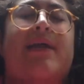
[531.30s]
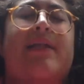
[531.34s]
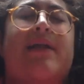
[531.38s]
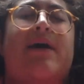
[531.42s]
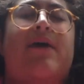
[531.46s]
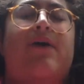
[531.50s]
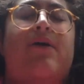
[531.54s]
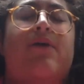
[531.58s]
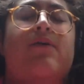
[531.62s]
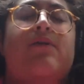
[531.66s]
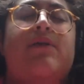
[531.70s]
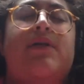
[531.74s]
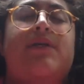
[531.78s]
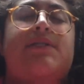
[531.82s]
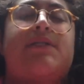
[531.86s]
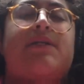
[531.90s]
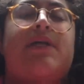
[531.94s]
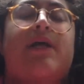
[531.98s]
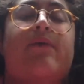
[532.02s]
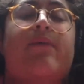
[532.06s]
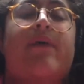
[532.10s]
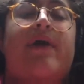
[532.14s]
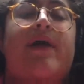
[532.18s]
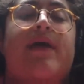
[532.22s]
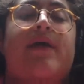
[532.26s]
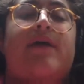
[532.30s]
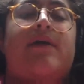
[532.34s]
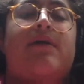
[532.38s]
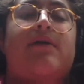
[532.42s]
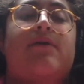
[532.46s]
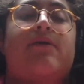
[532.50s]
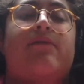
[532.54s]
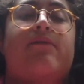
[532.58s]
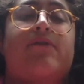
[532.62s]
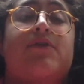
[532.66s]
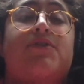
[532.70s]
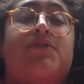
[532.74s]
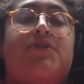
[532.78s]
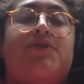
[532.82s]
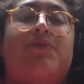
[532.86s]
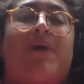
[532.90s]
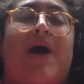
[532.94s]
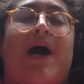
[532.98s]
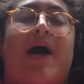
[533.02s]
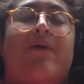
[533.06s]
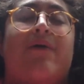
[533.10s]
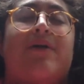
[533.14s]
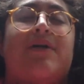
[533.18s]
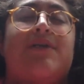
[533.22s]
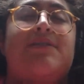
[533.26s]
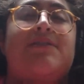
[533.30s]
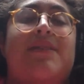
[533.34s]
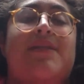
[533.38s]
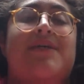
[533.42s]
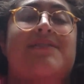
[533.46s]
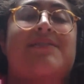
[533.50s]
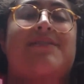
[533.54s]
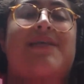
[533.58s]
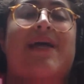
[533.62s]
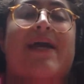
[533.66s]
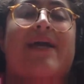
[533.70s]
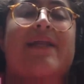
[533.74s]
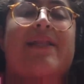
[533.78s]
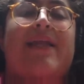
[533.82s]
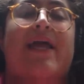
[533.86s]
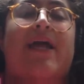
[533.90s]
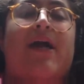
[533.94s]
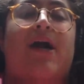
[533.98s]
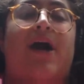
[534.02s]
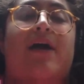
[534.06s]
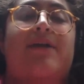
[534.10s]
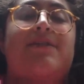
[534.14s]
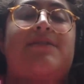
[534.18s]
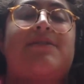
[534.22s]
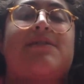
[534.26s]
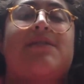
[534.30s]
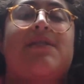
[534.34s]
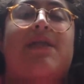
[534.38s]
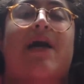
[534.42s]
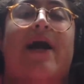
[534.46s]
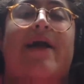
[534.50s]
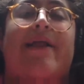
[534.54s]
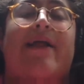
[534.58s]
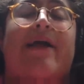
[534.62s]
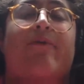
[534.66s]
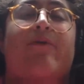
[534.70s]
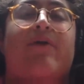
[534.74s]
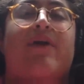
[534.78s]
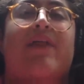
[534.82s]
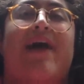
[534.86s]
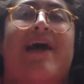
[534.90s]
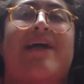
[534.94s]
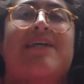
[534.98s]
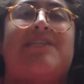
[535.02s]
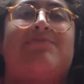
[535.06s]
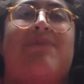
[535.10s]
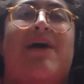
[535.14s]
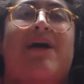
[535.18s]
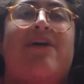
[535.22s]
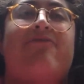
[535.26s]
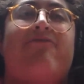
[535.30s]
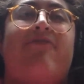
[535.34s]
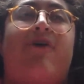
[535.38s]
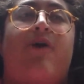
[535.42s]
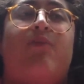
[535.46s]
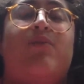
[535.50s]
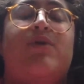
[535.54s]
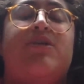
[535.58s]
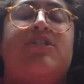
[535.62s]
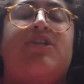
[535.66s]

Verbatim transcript: And not only did I wait for two hours, the second I got into line, I realized my phone